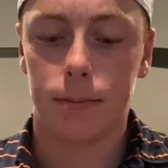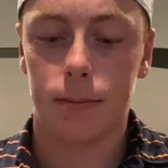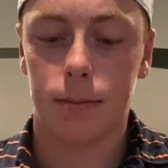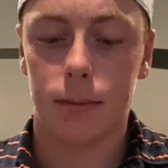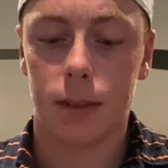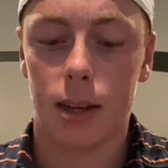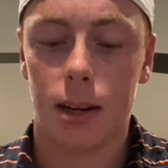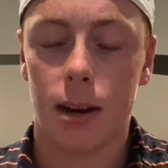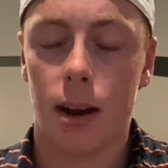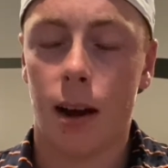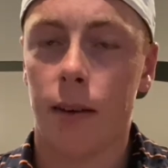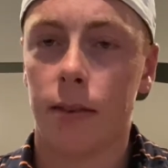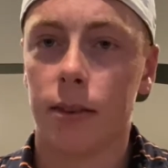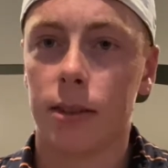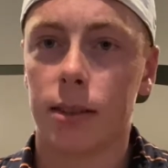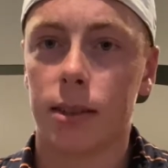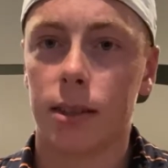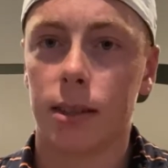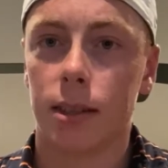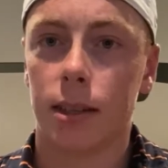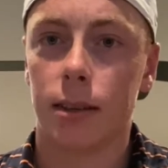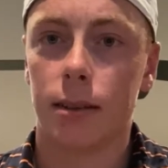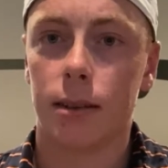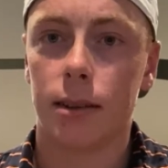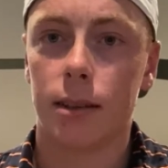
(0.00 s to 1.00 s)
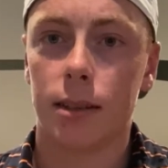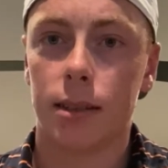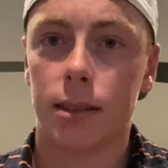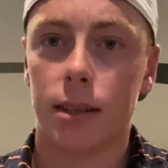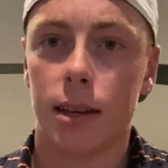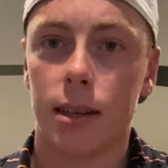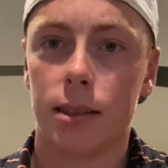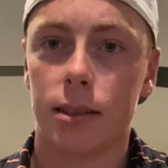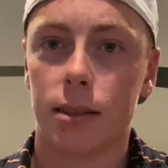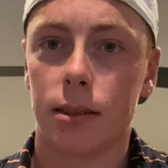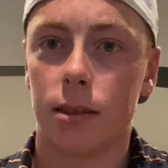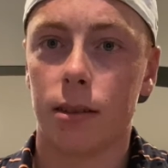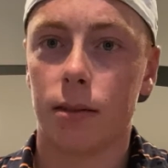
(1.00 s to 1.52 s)
And obviously this
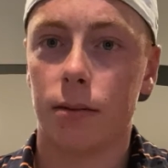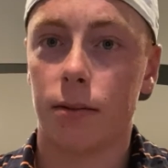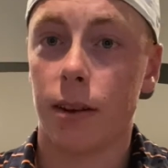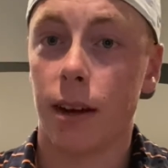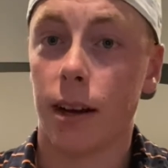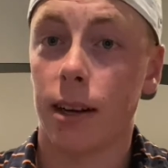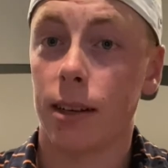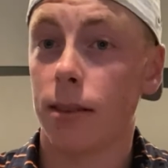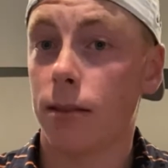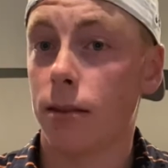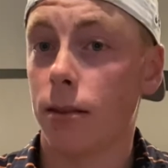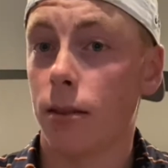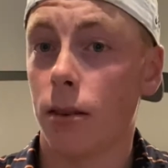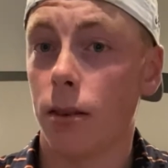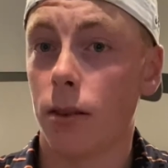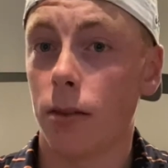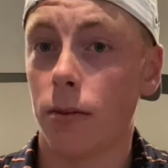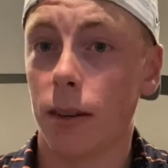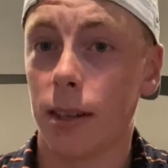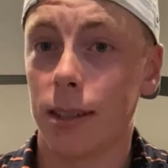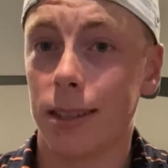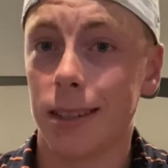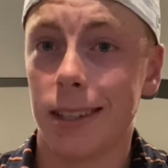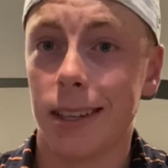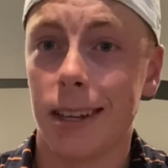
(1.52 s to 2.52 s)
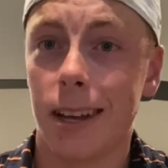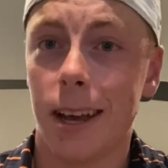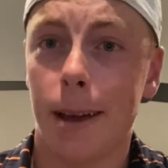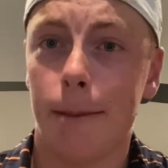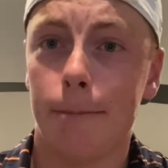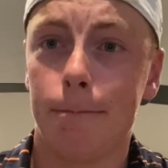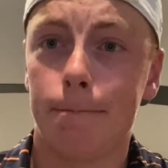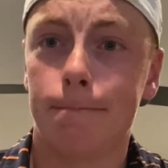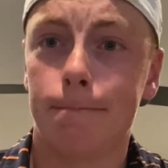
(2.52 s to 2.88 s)
has an effect on the rest of the day.